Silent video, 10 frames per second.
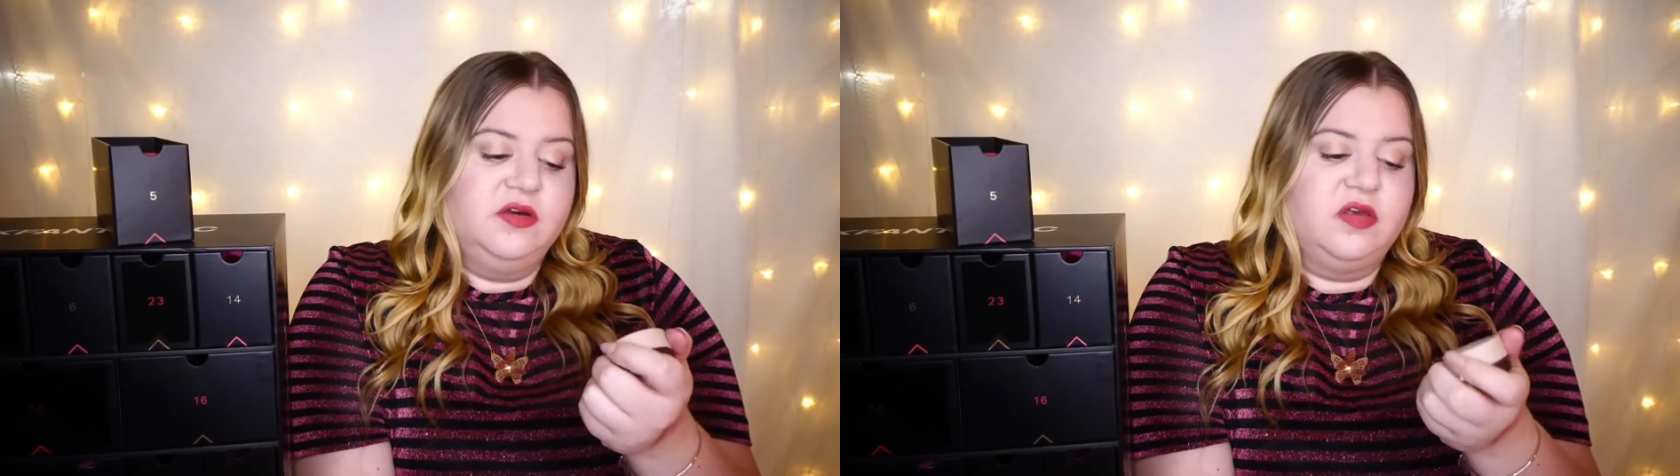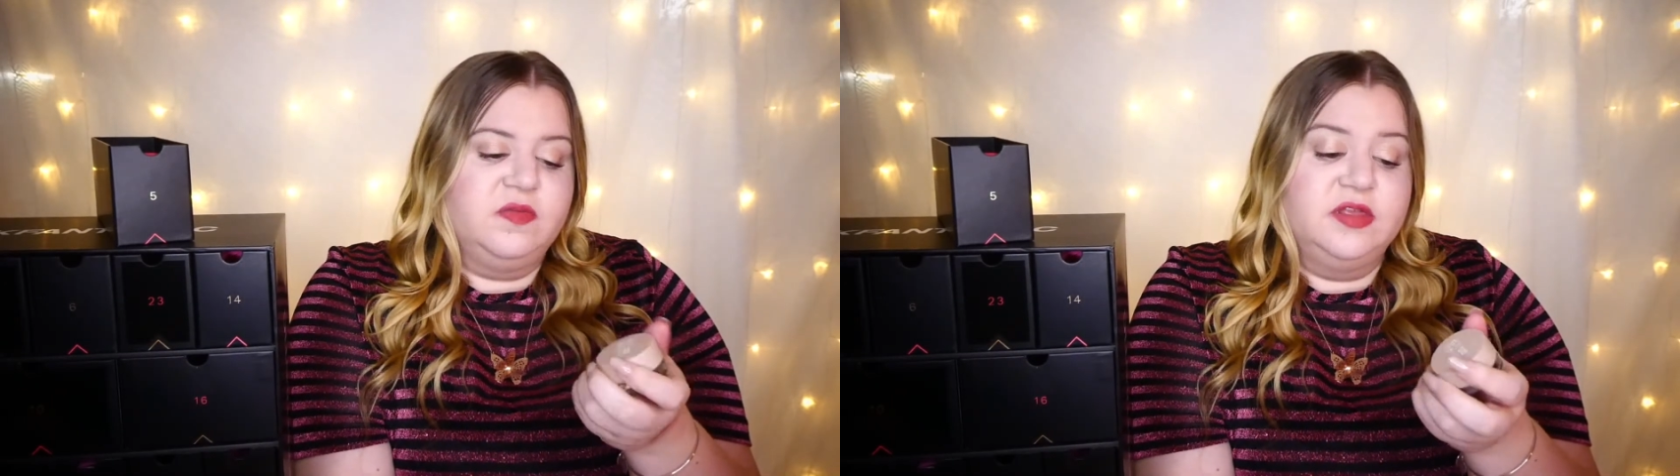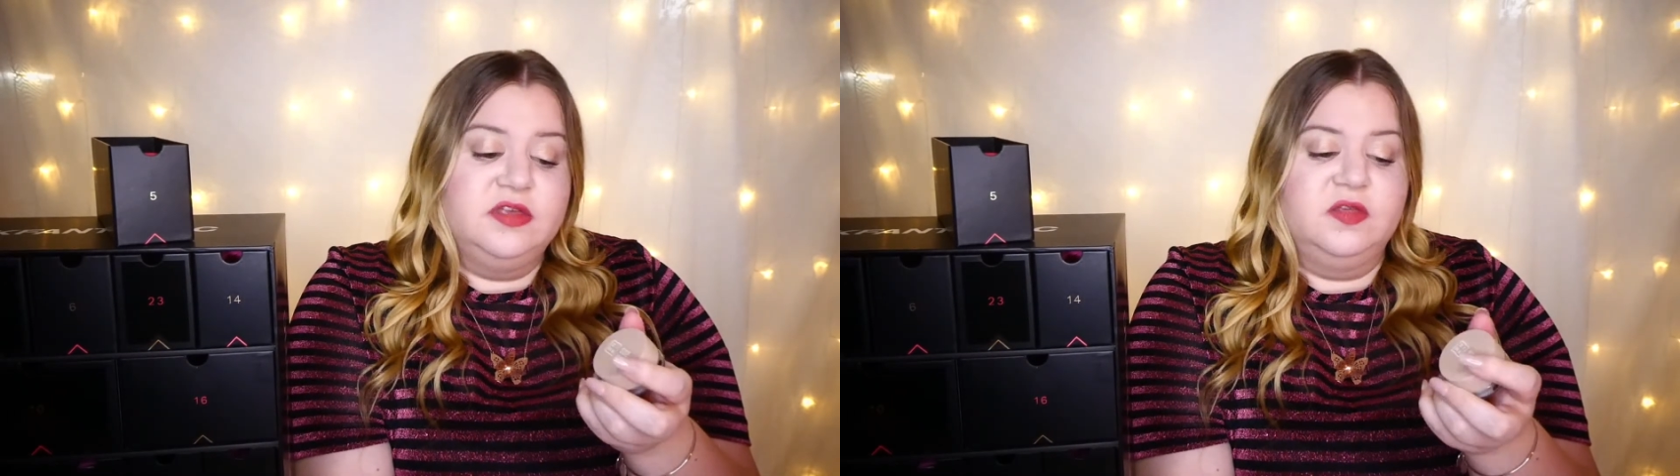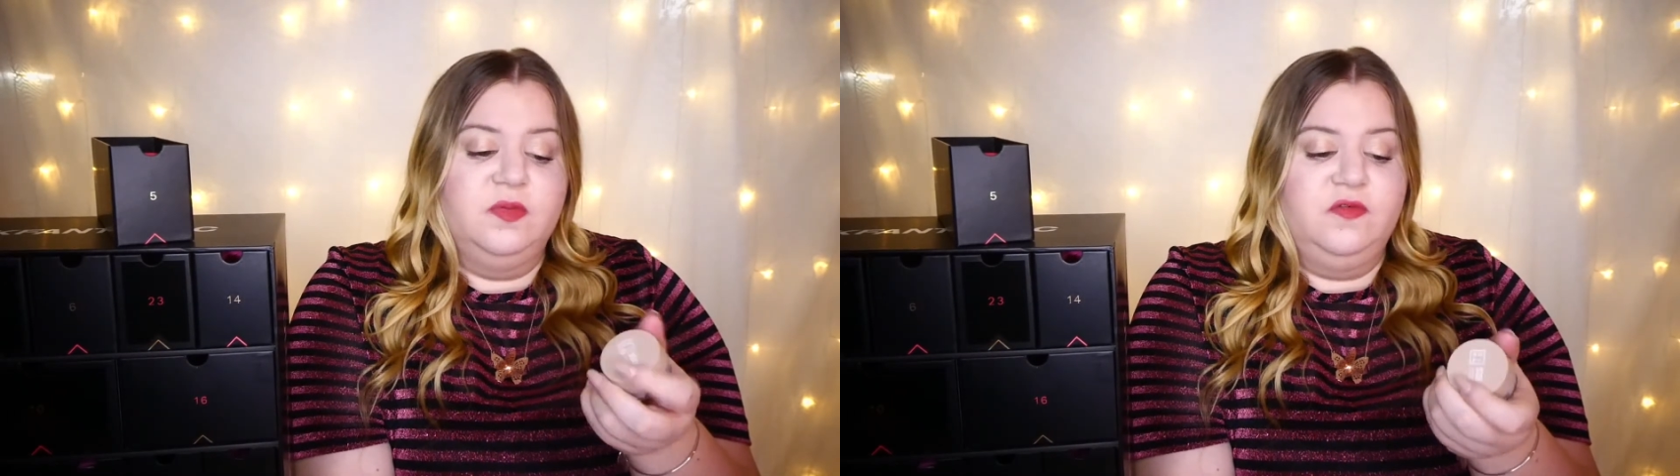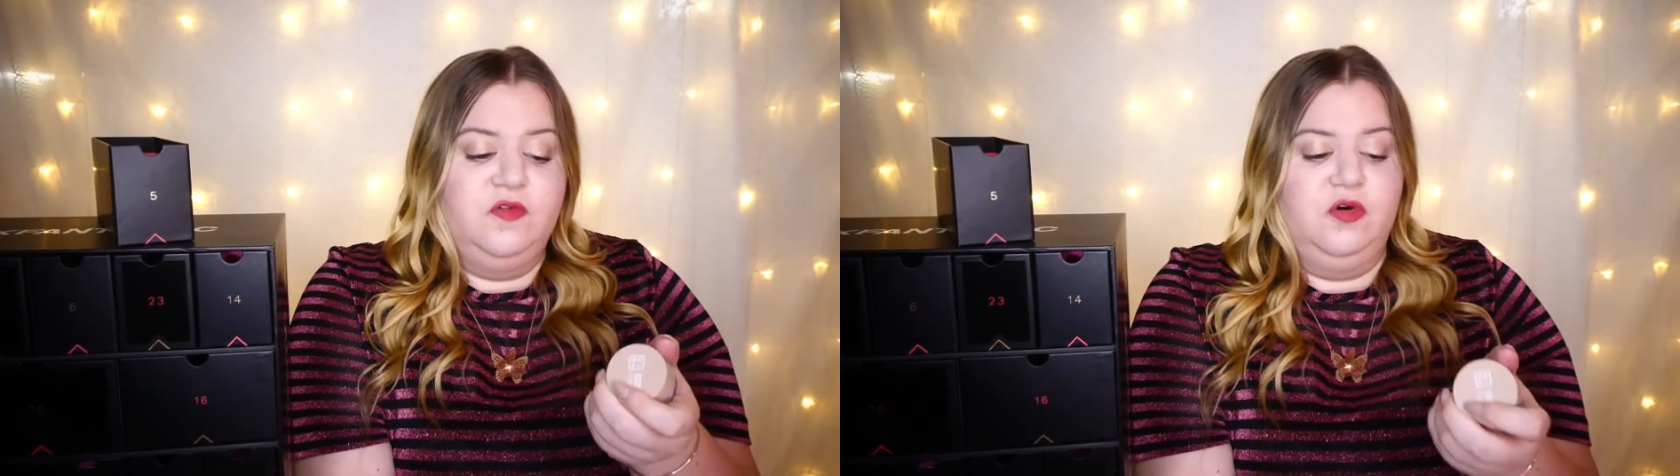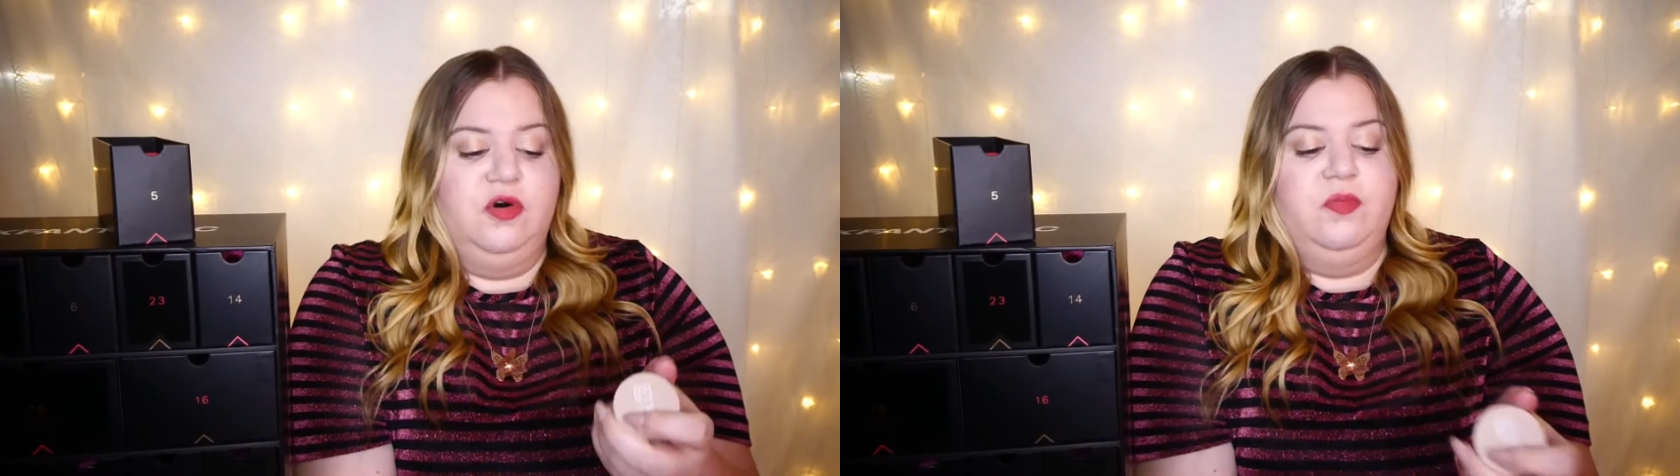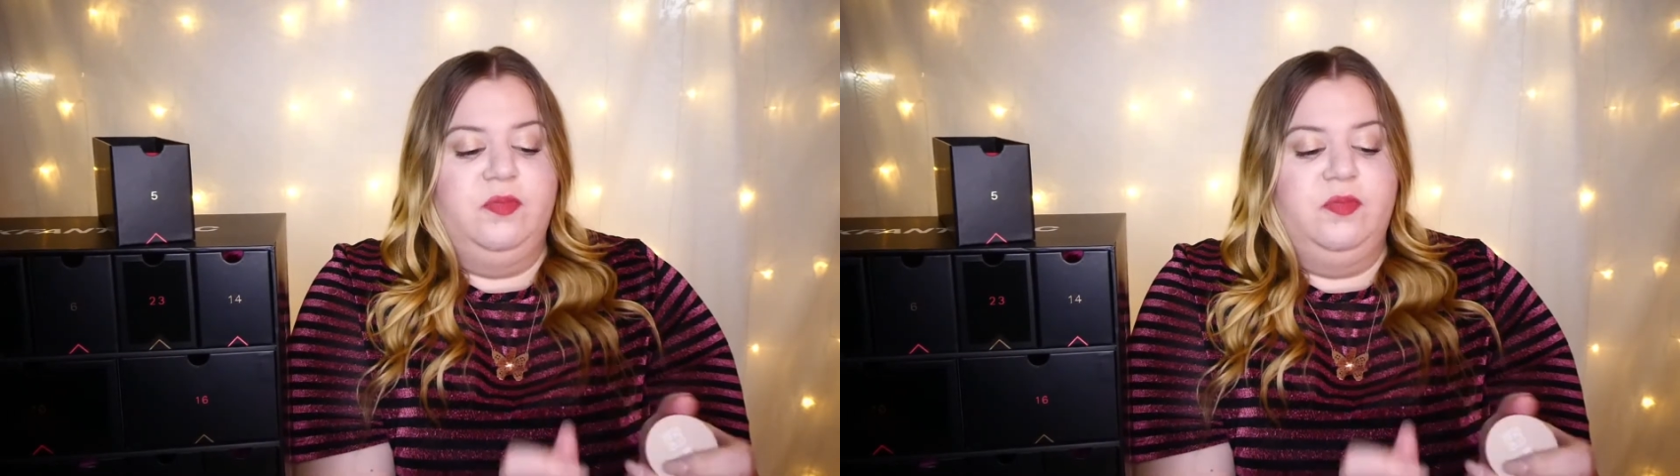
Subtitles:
Cosmetics before,